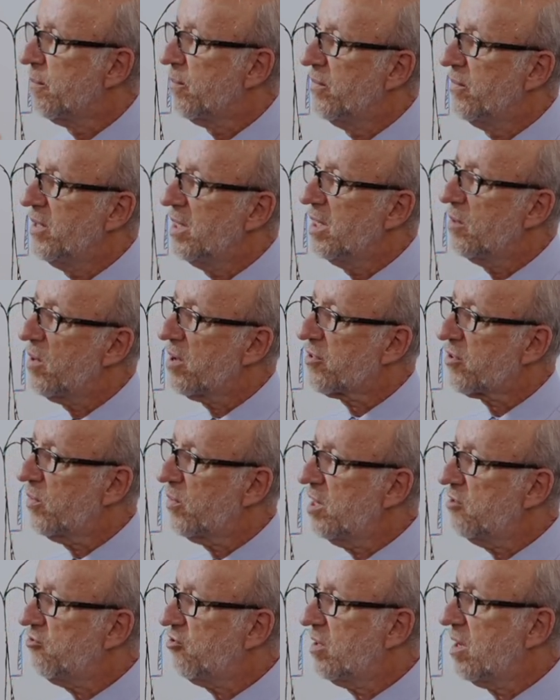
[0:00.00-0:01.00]
The
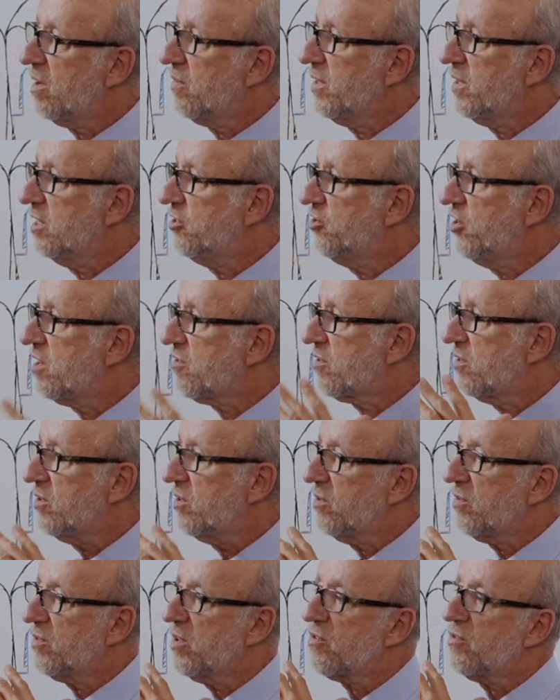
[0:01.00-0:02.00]
restoration on the adjacent
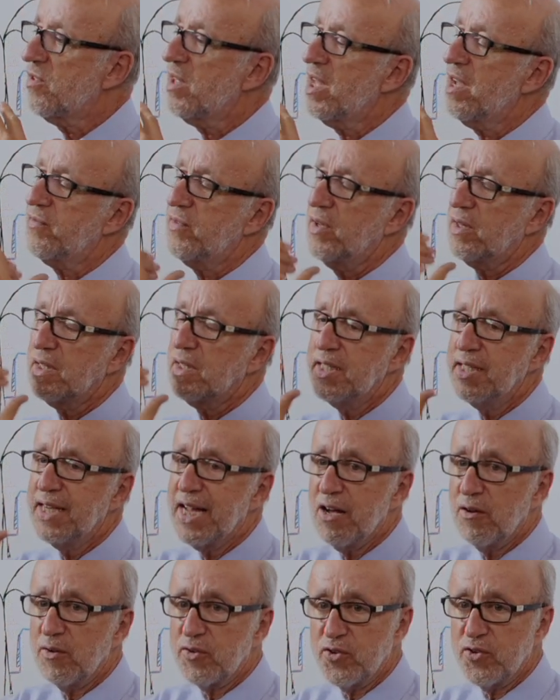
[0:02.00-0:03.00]
tooth doesn't have to lean
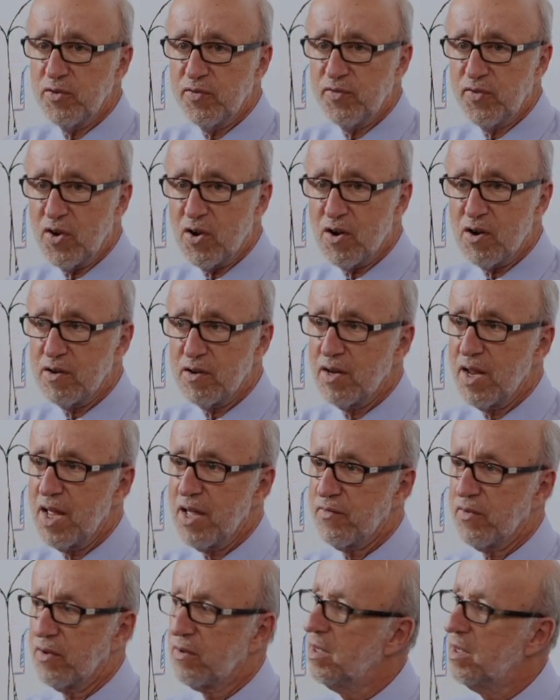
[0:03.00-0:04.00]
out too far and
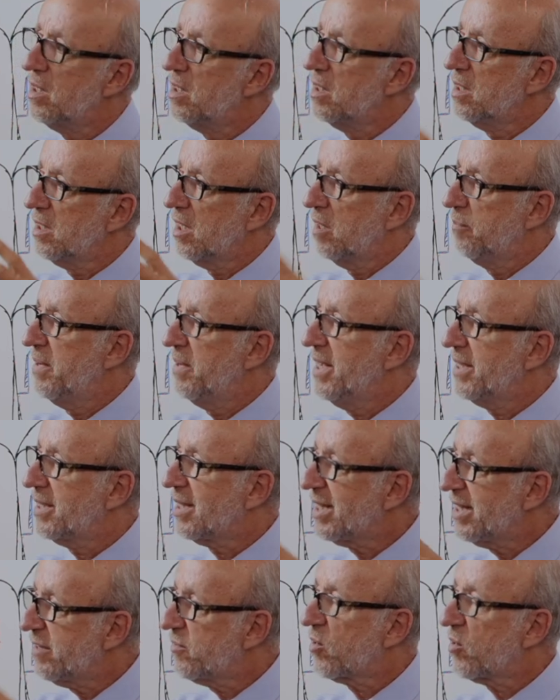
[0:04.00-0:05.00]
have a bad
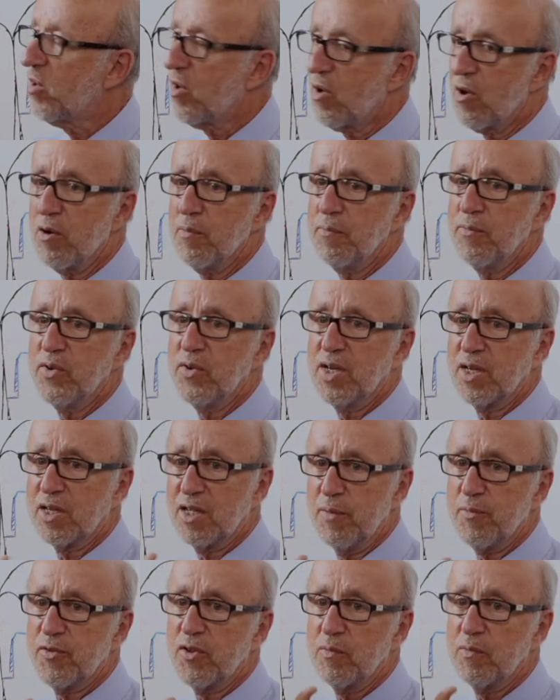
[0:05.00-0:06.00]
lever arm when it
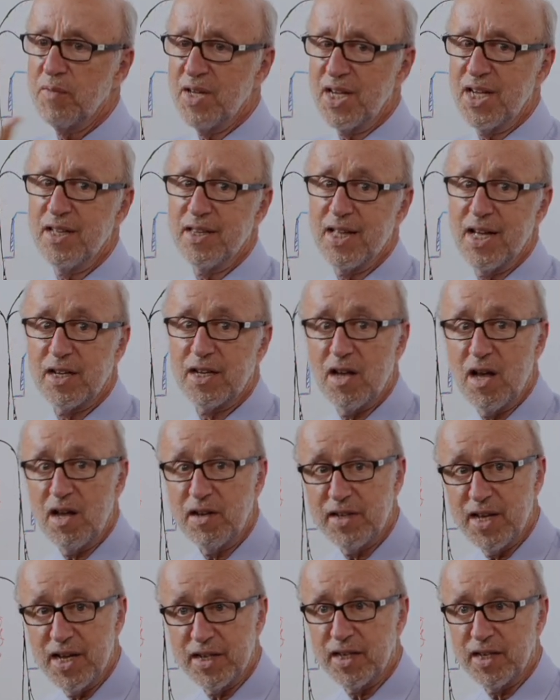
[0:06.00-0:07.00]
comes to making that
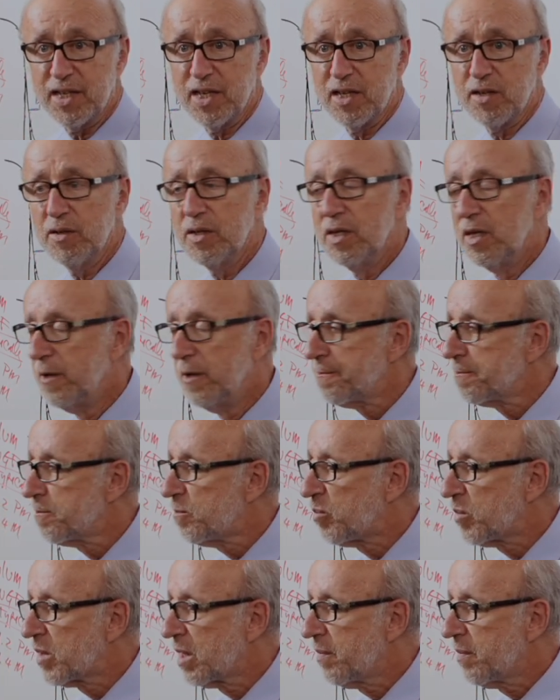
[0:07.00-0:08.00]
contact again.
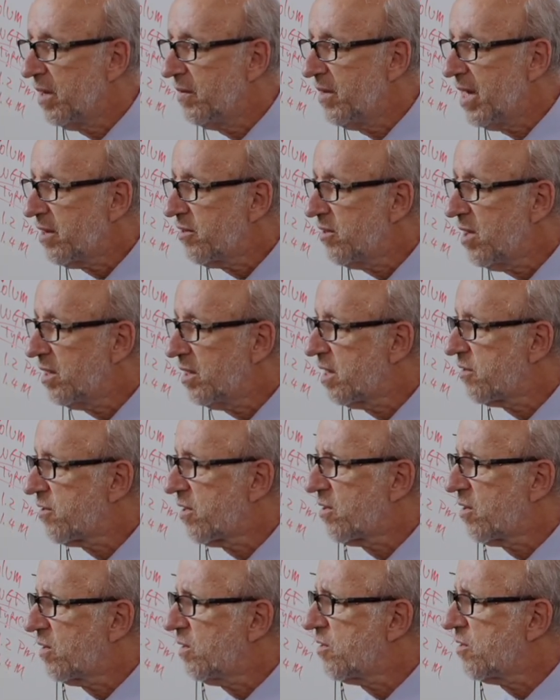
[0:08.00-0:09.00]
Then that's not
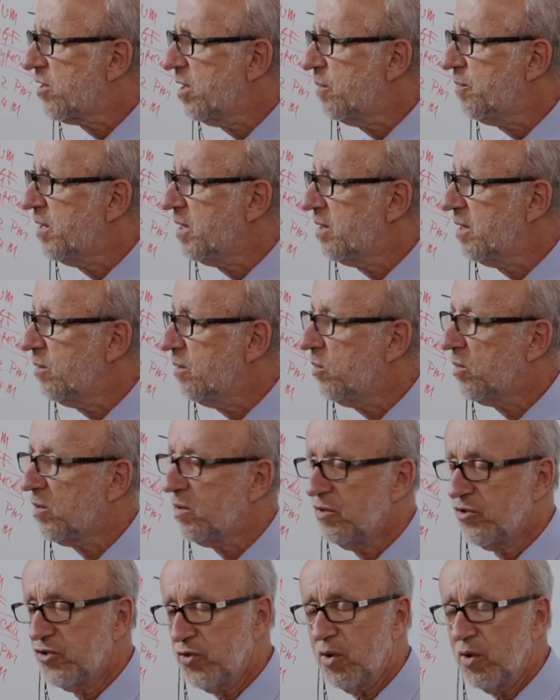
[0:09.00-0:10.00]
necessarily something that will
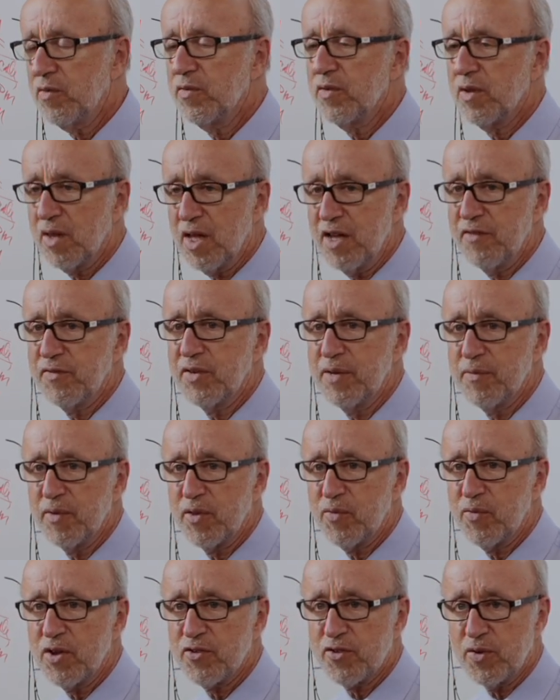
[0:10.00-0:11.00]
shorten the lifetime
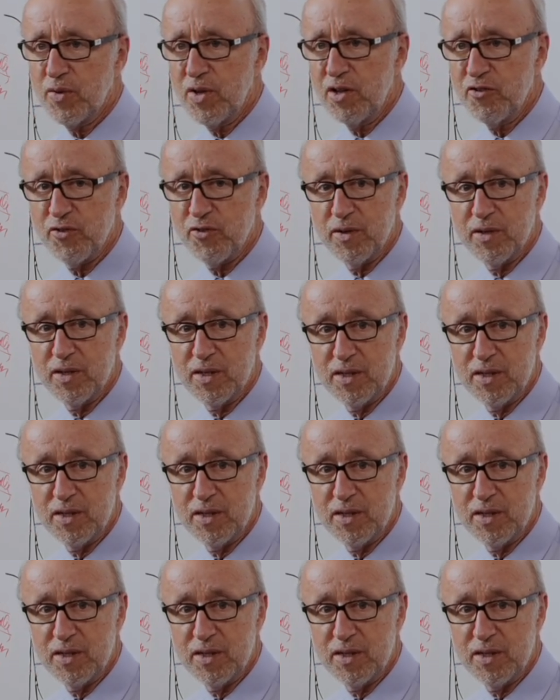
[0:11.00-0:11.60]
of the restoration.